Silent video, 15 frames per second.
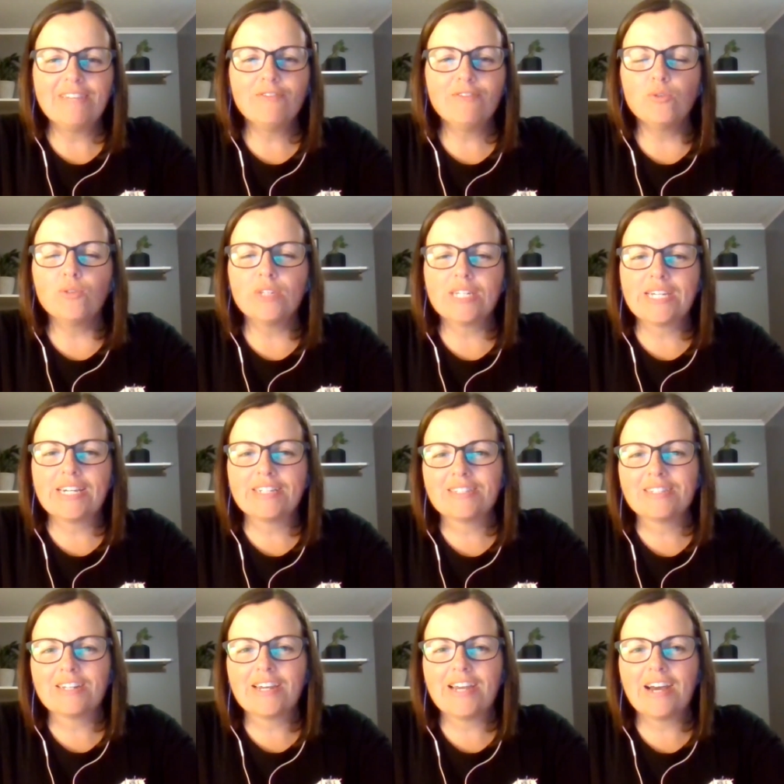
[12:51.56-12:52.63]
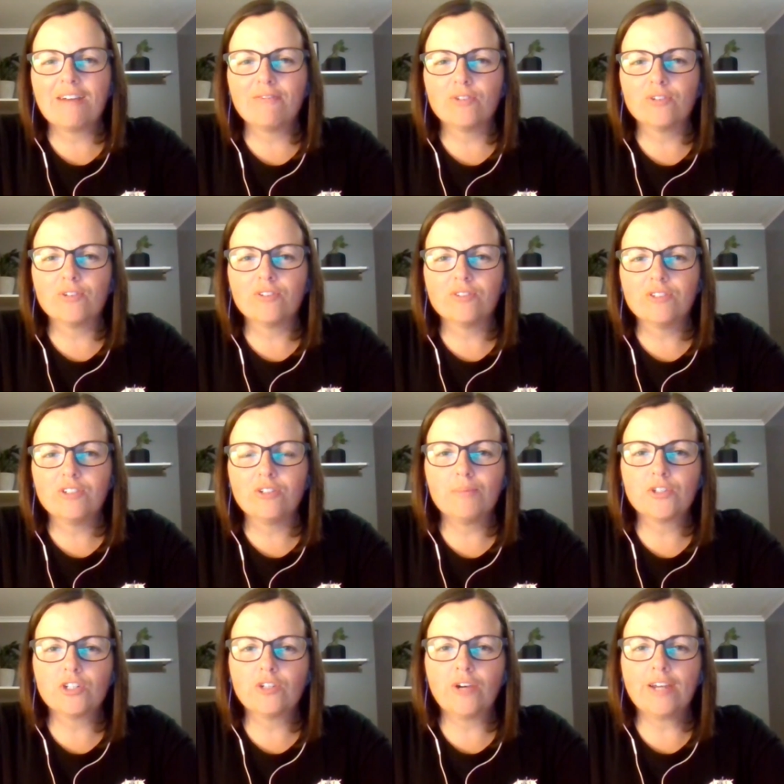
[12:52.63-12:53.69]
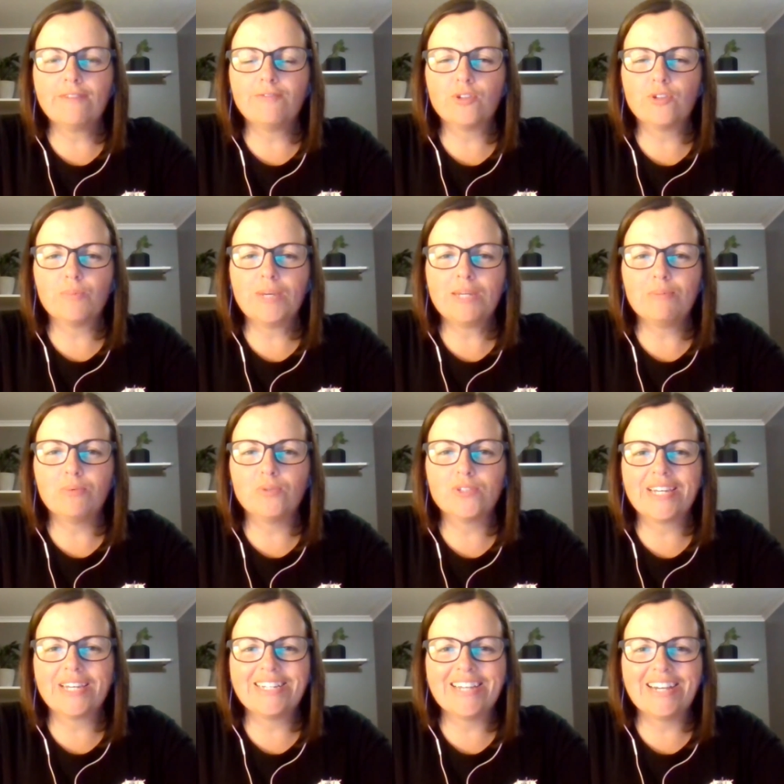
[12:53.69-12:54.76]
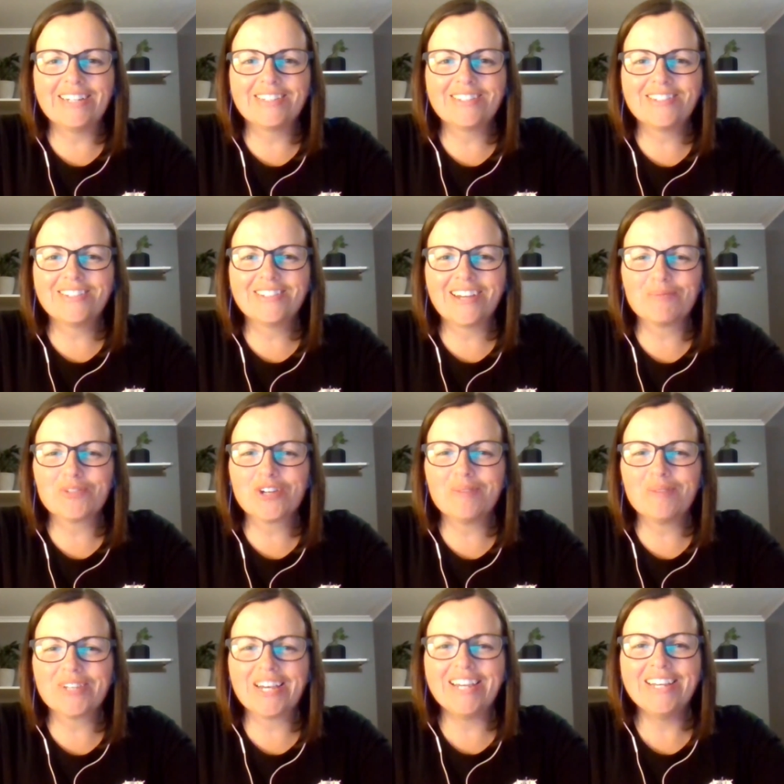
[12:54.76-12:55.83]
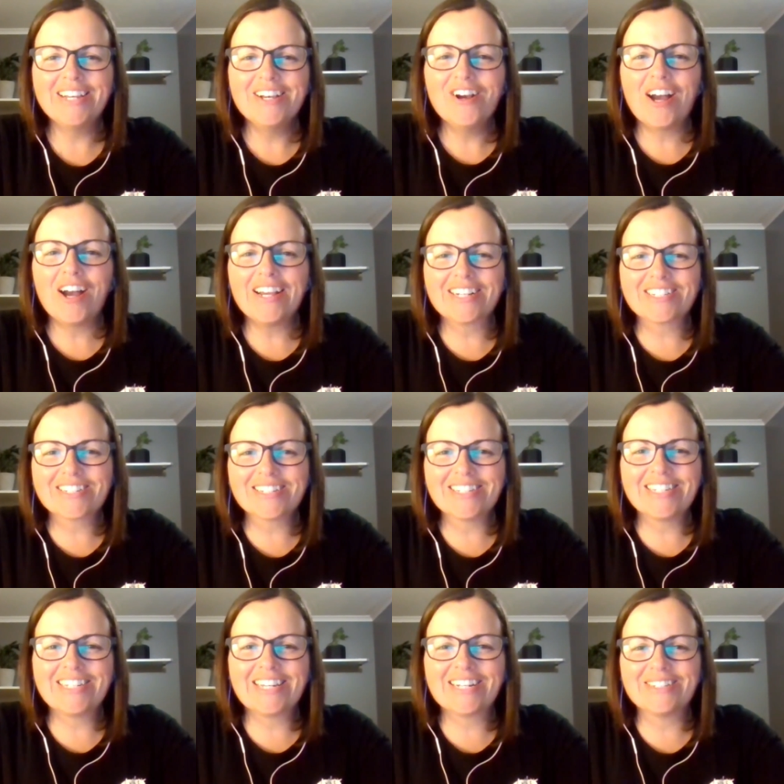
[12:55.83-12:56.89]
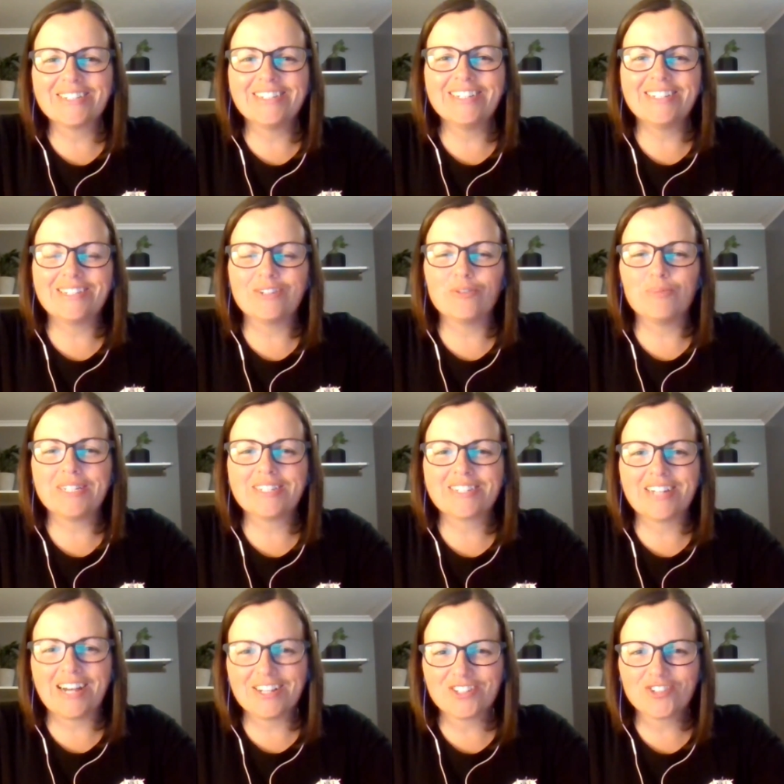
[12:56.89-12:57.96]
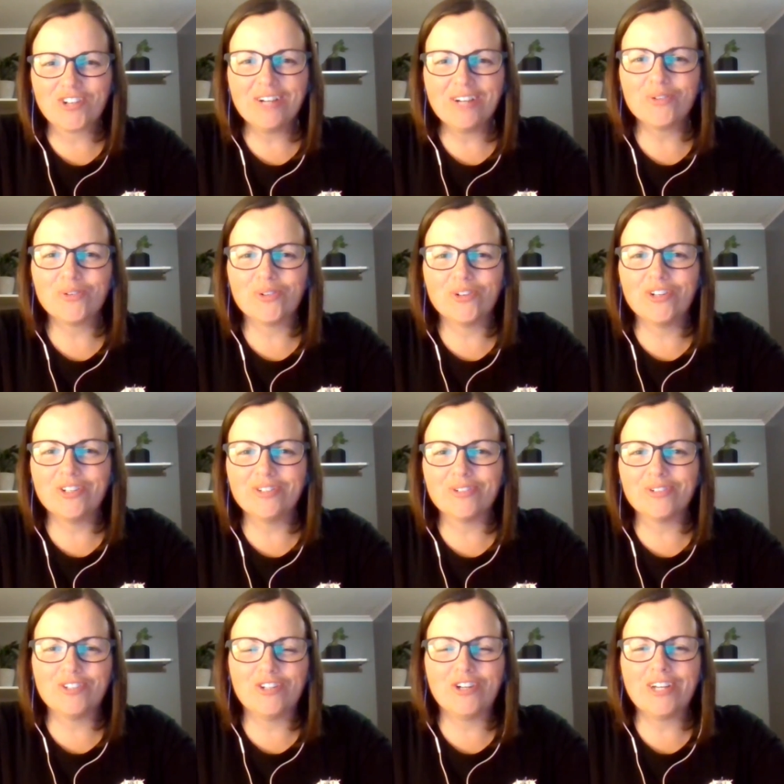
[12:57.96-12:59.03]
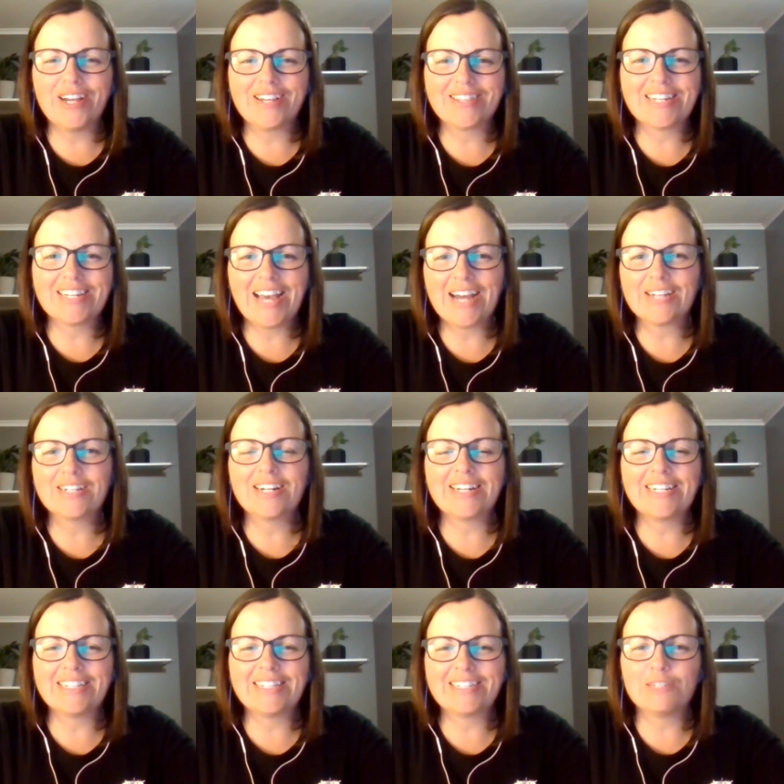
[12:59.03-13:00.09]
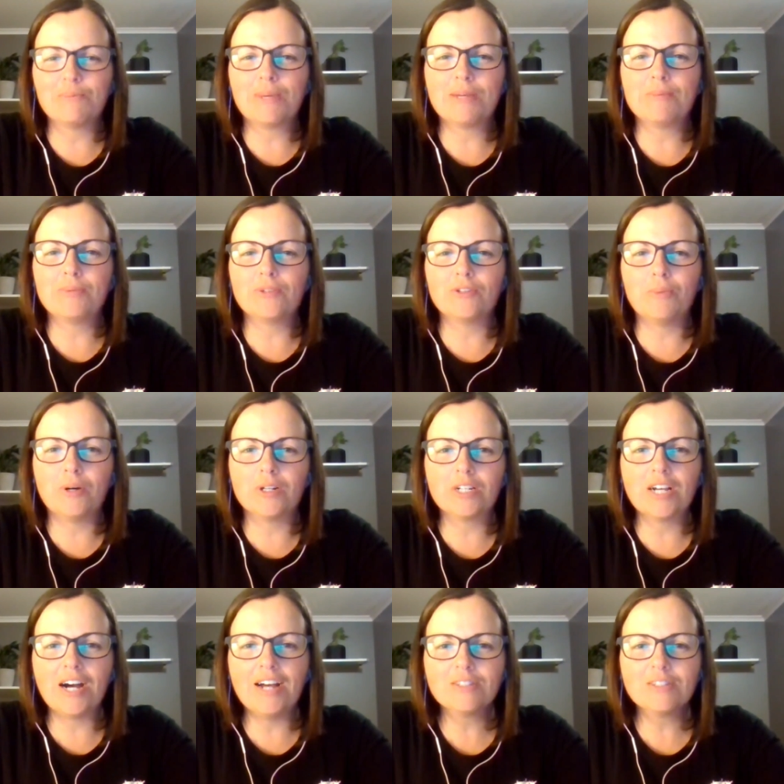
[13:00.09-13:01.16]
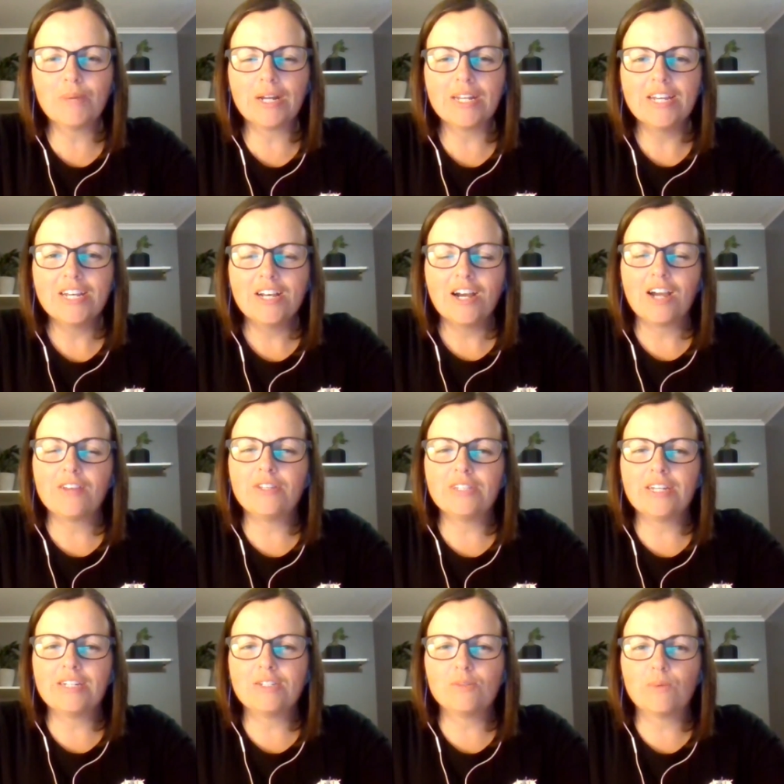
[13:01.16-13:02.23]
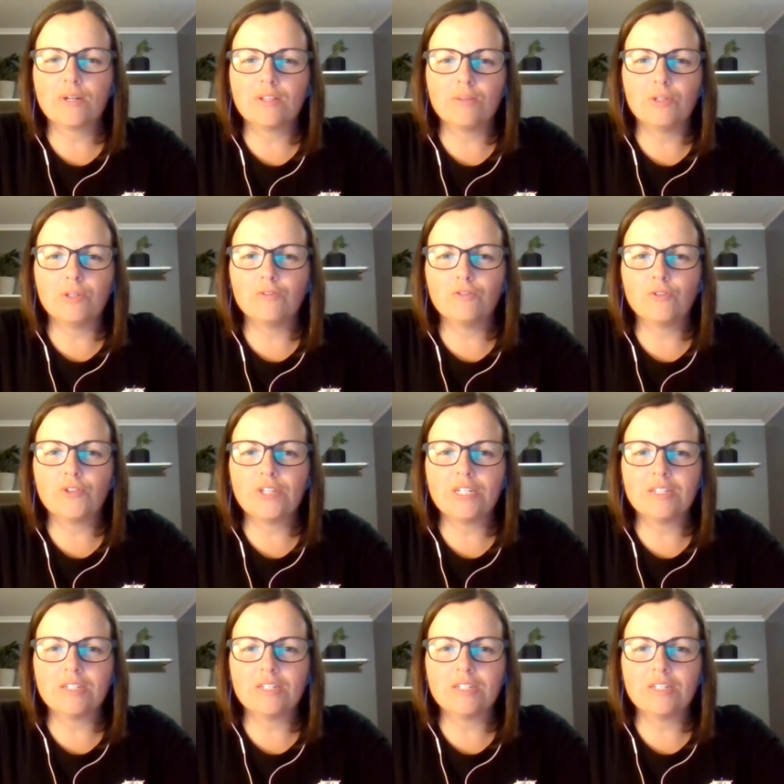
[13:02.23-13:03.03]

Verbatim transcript: even all the guests that I have on, I'm so grateful that people say yes. Sometimes I, I actually get a, a little bit starstruck or, uh, you know, I think, how did I get these people on the podcast? But I think that is one of the beautiful